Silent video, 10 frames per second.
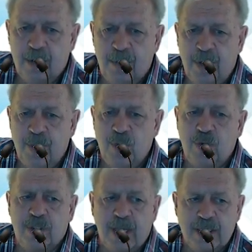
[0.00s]
a member
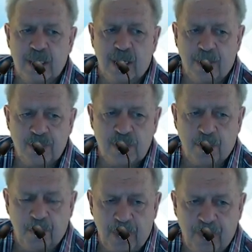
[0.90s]
who takes a lump
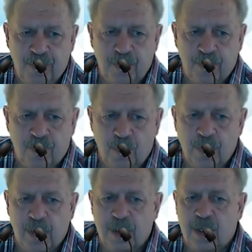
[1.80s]
sum benefit
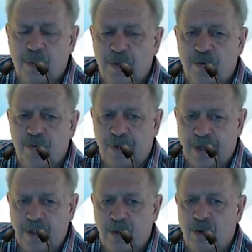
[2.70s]
from the retirement
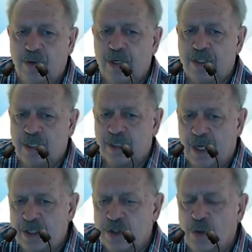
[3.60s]
fund on
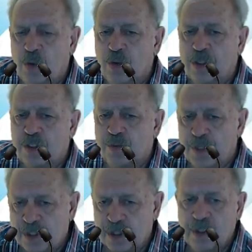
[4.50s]
resignation or
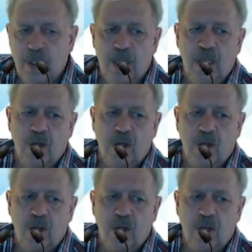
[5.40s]
dismissal